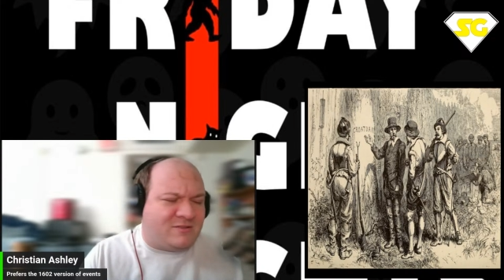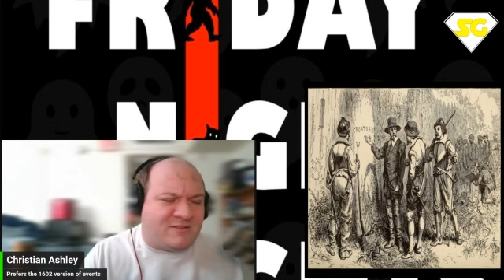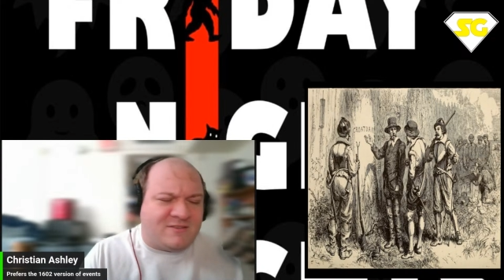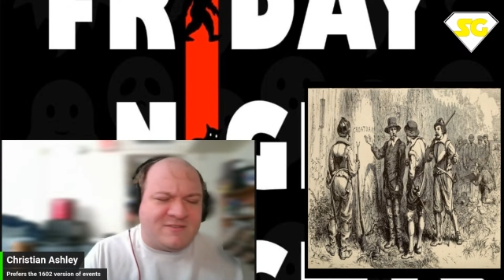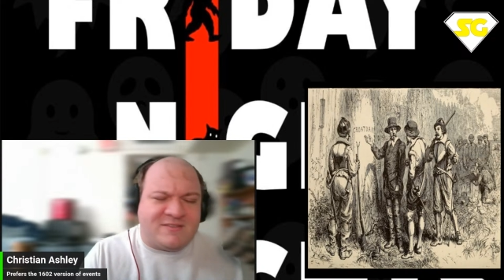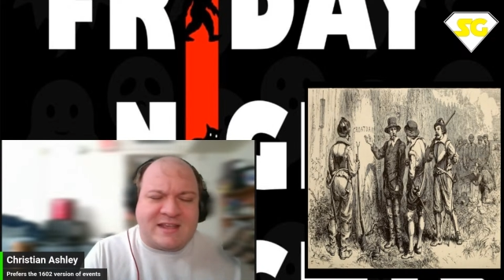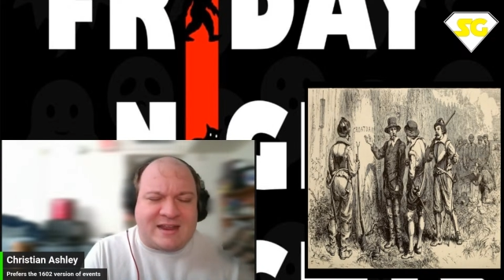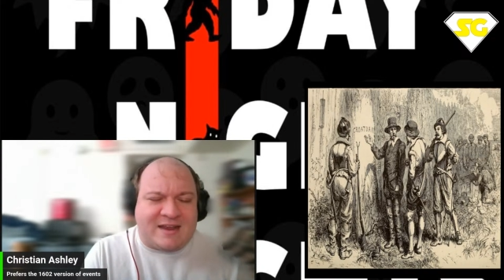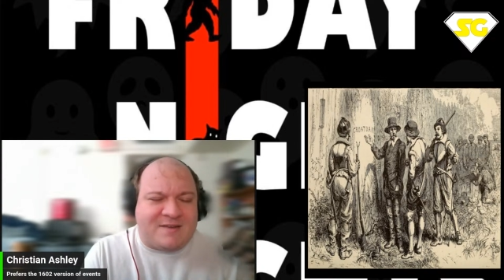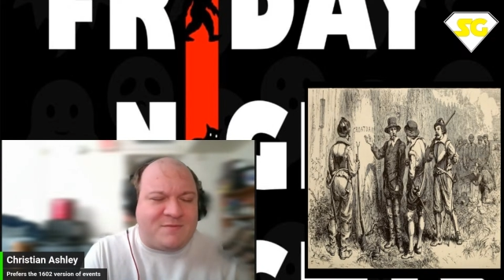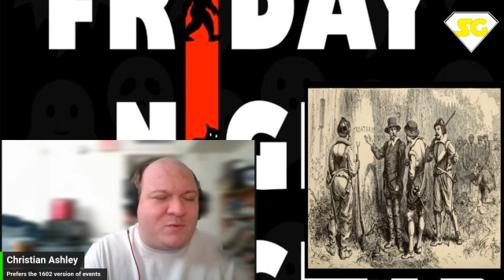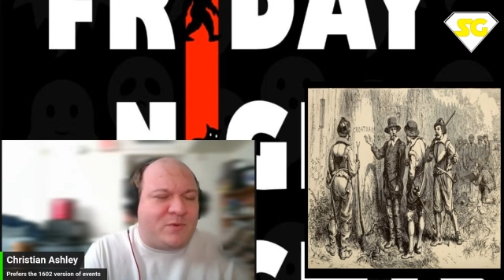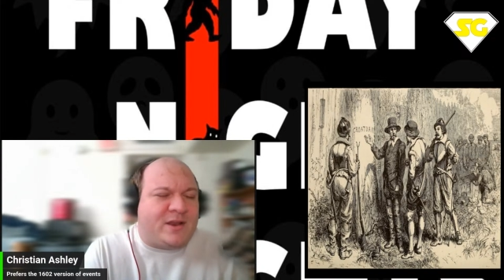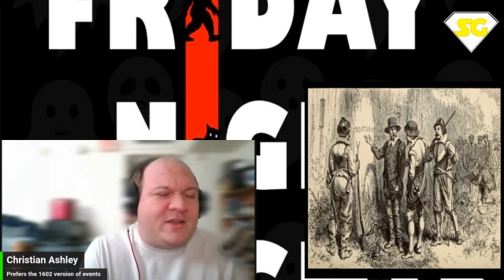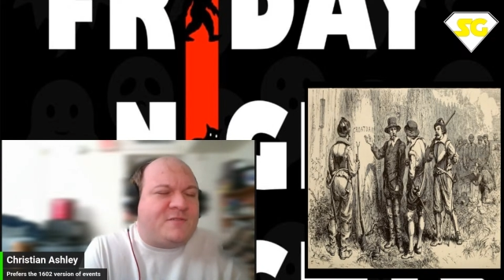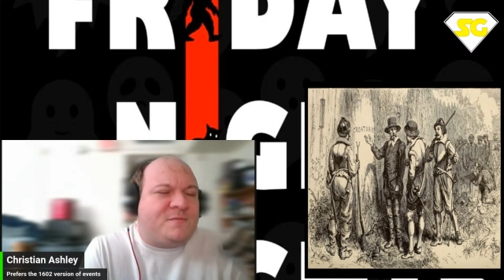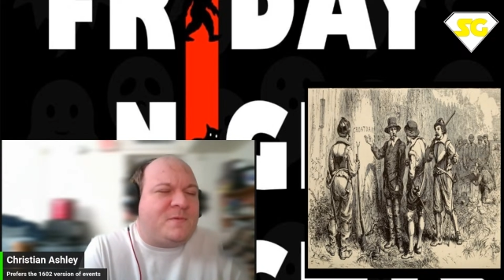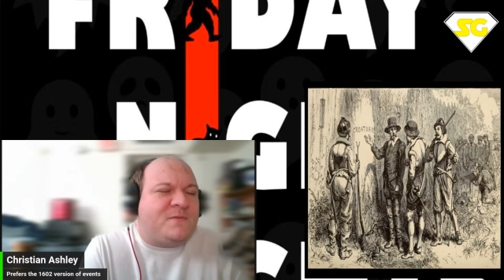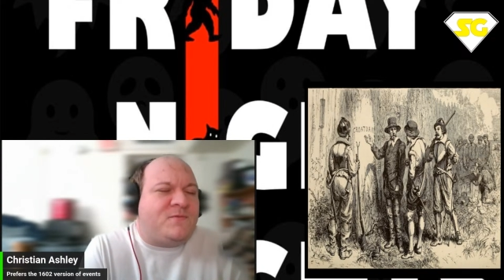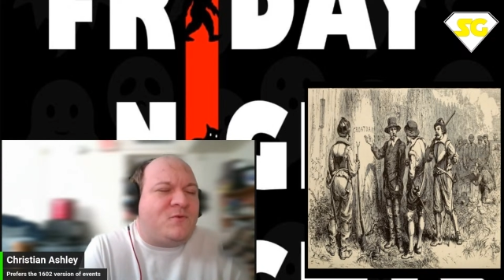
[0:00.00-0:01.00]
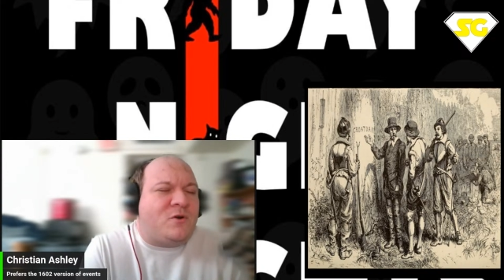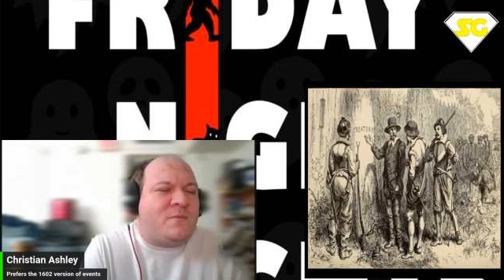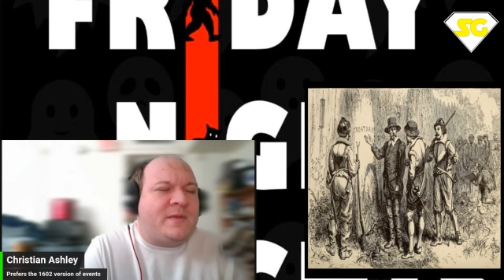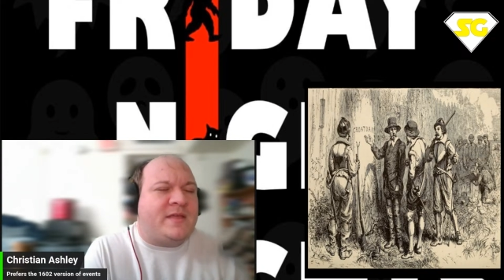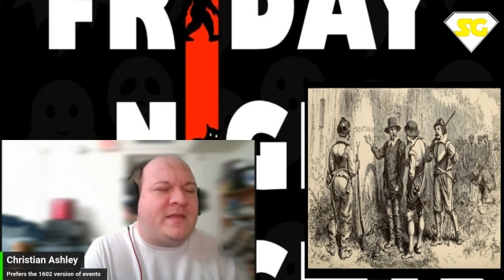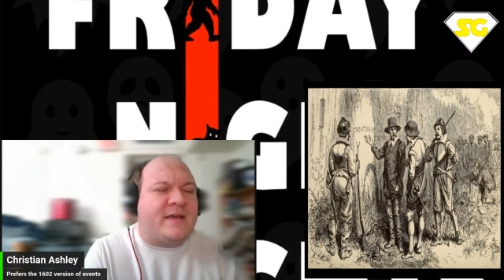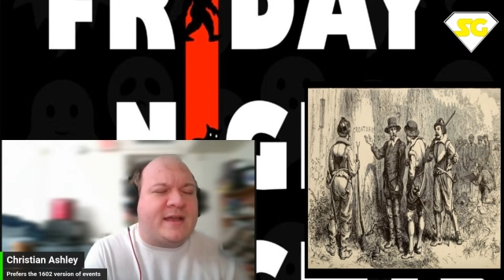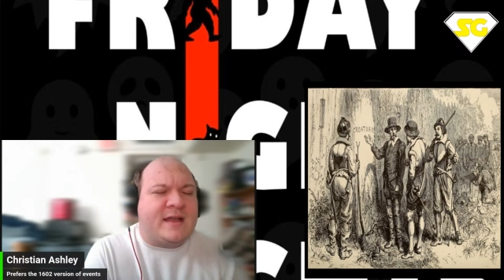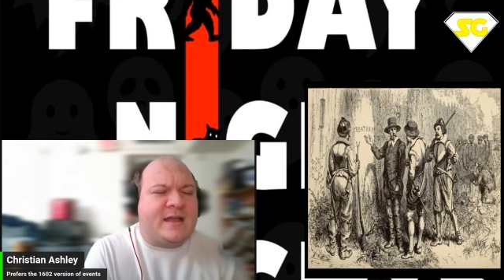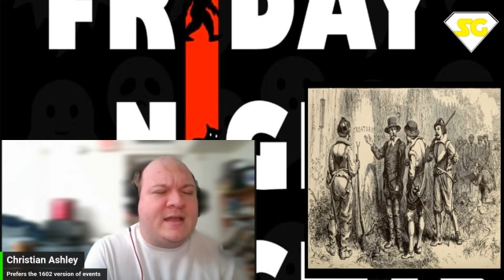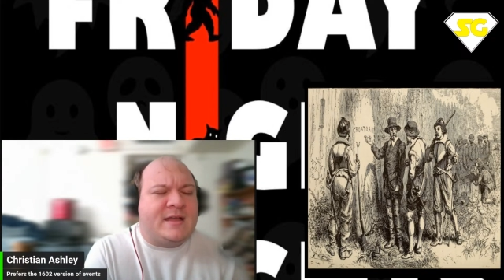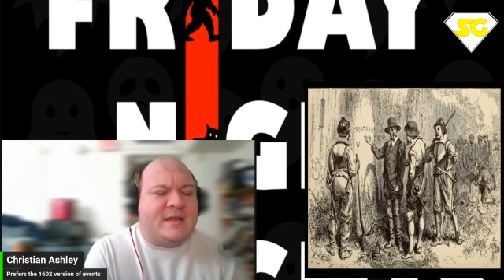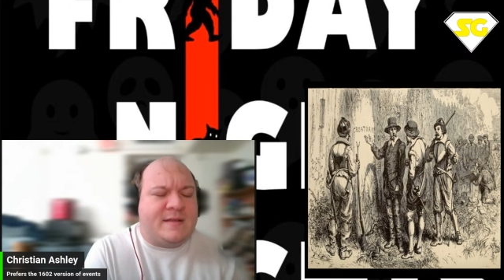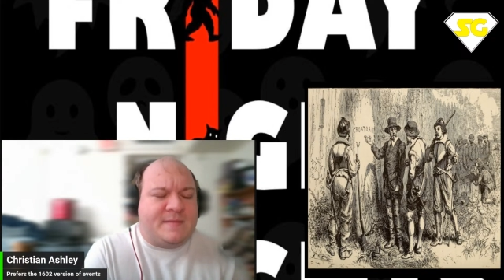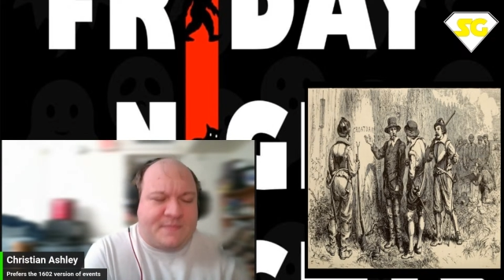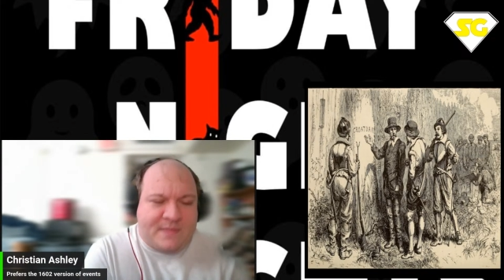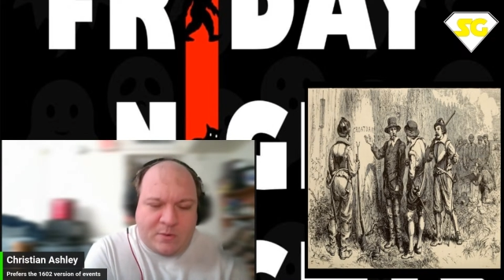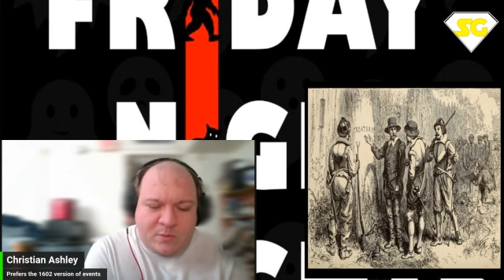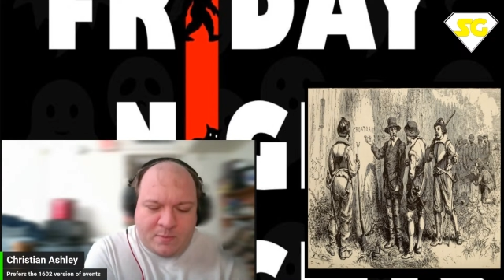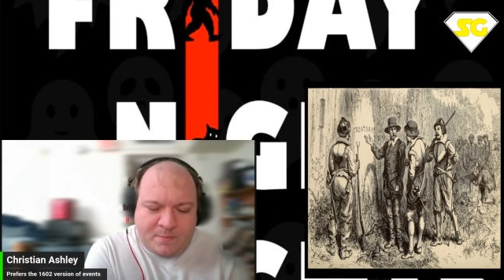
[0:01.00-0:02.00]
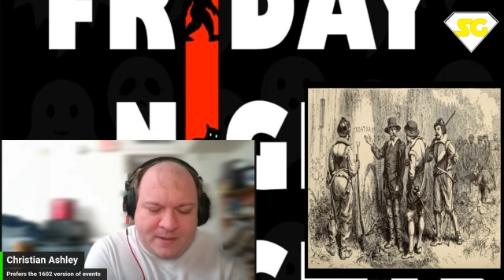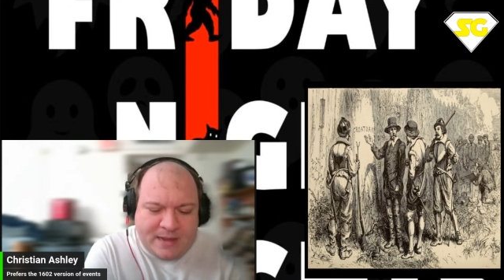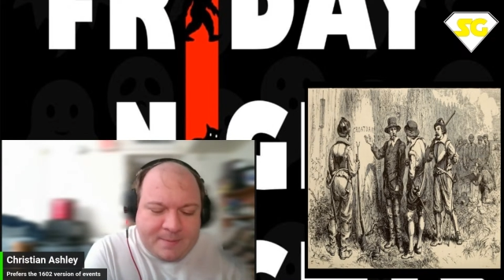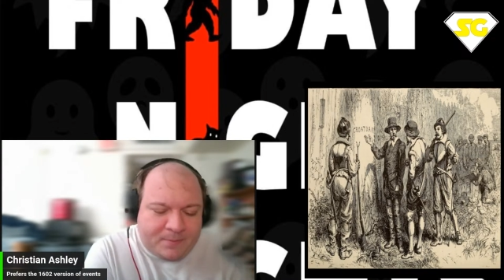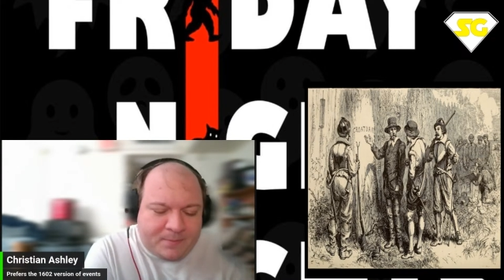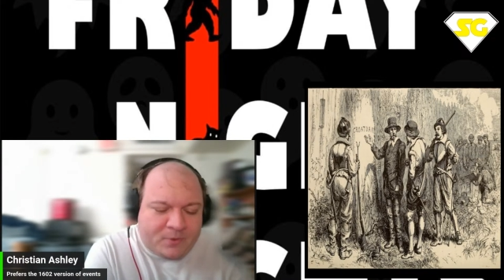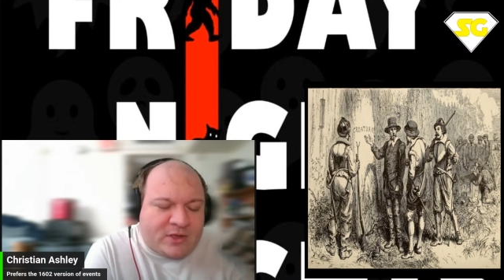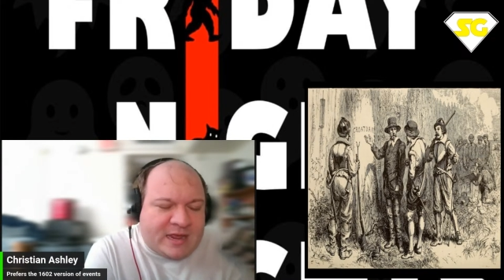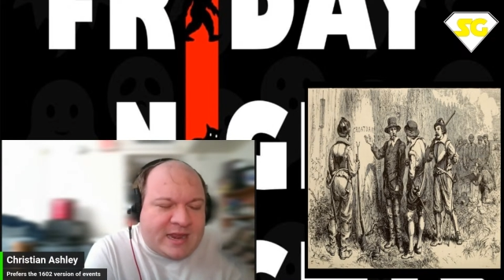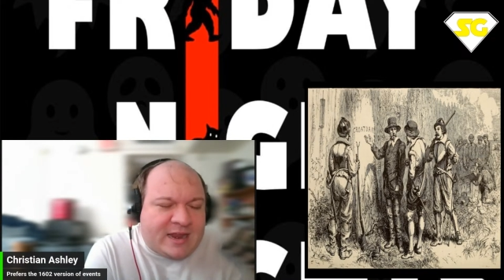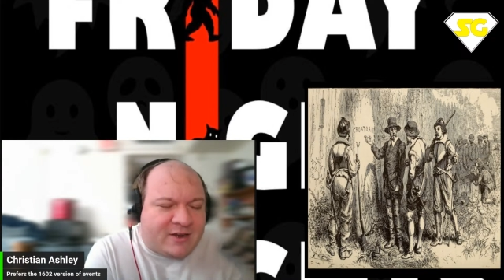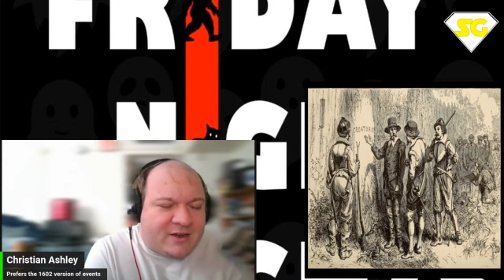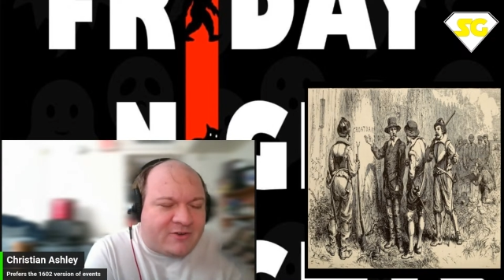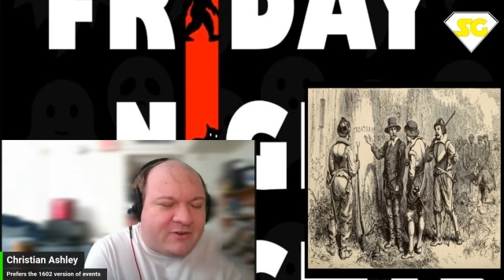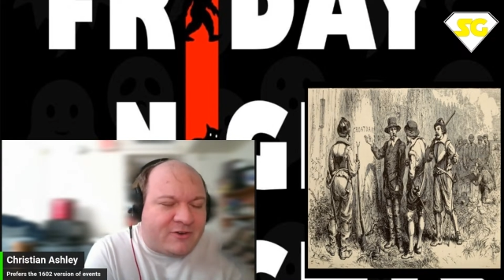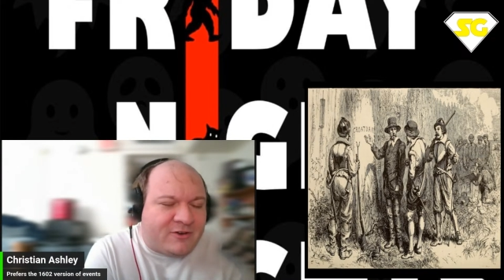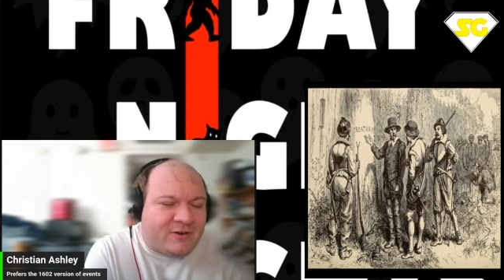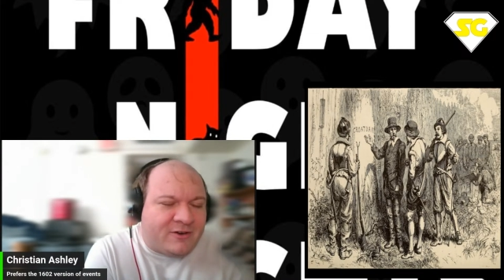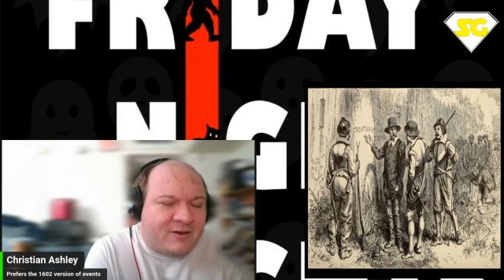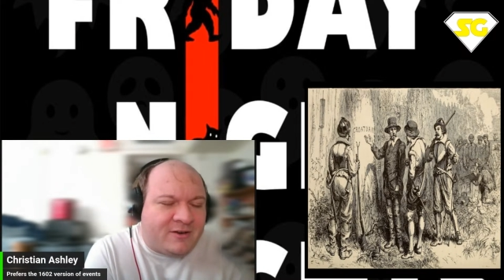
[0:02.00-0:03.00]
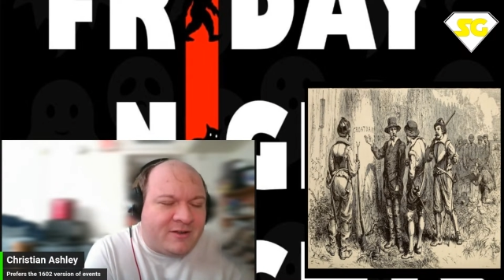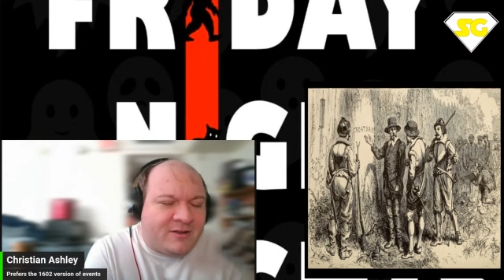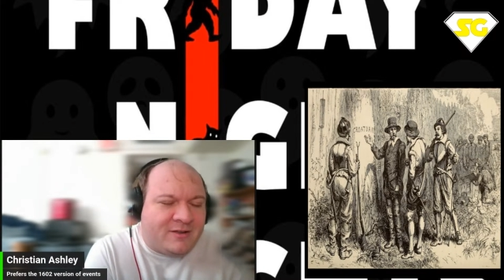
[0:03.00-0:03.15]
just like everyone else before me, like there were people here